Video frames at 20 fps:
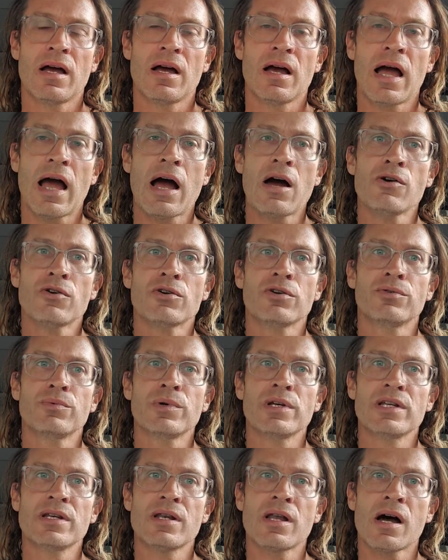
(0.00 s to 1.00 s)
How could
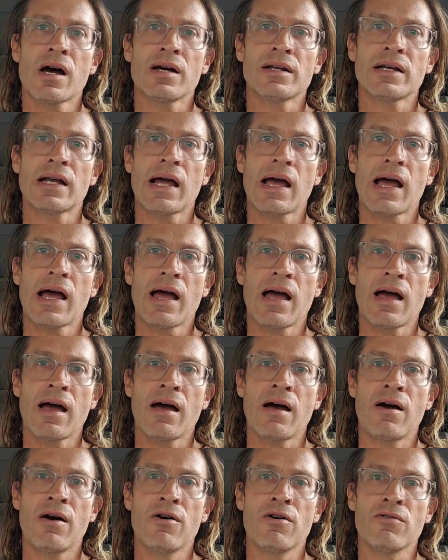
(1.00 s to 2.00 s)
we not
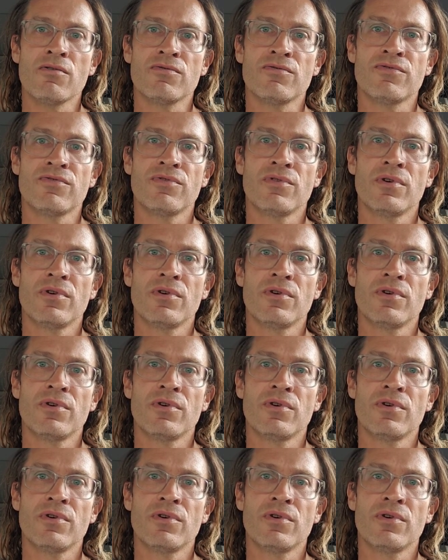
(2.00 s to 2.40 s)
have